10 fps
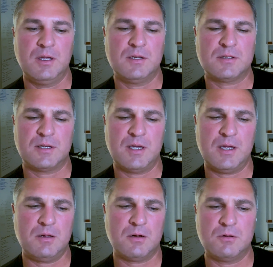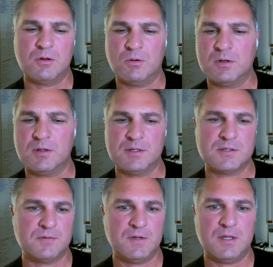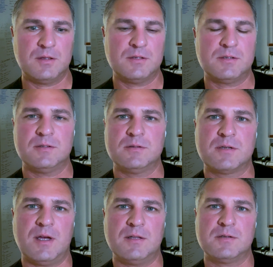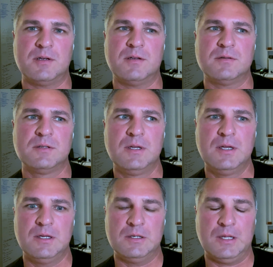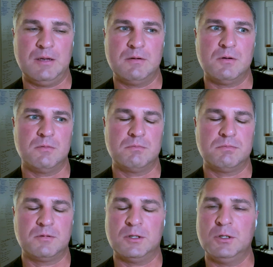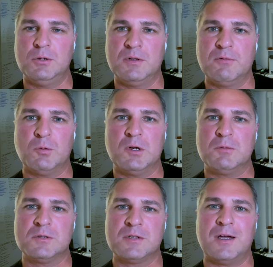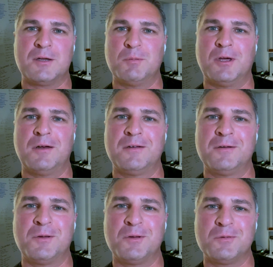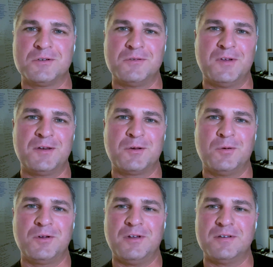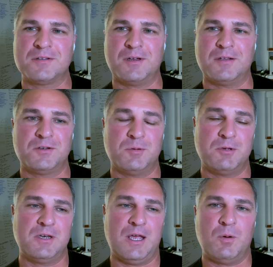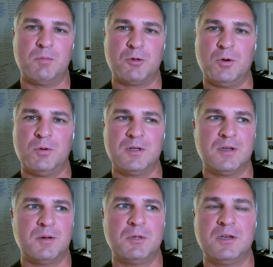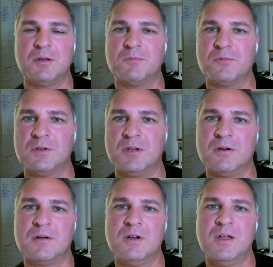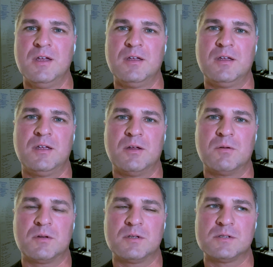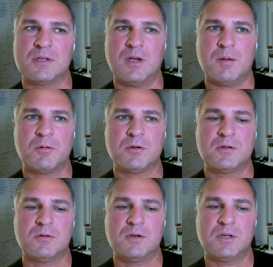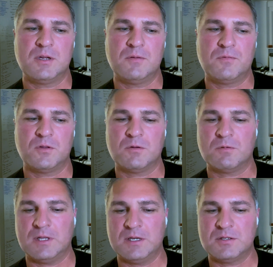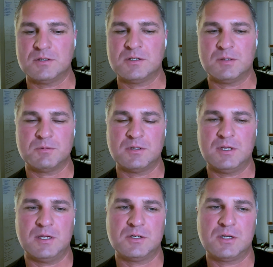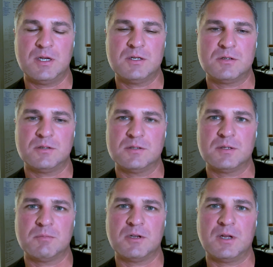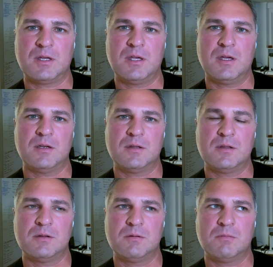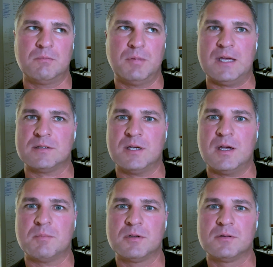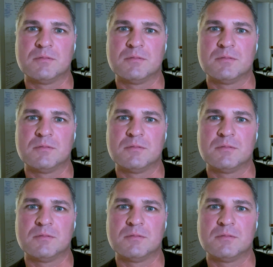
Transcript: He's like, "Hey, are you going to this event that's in Scottsdale?" I had no clue even what he was talking about. I didn't know there was an event going on in Scottsdale, but now I'm going and I'm him for dinner. Because the opportunity for the relationships and the education is something I can't pass up.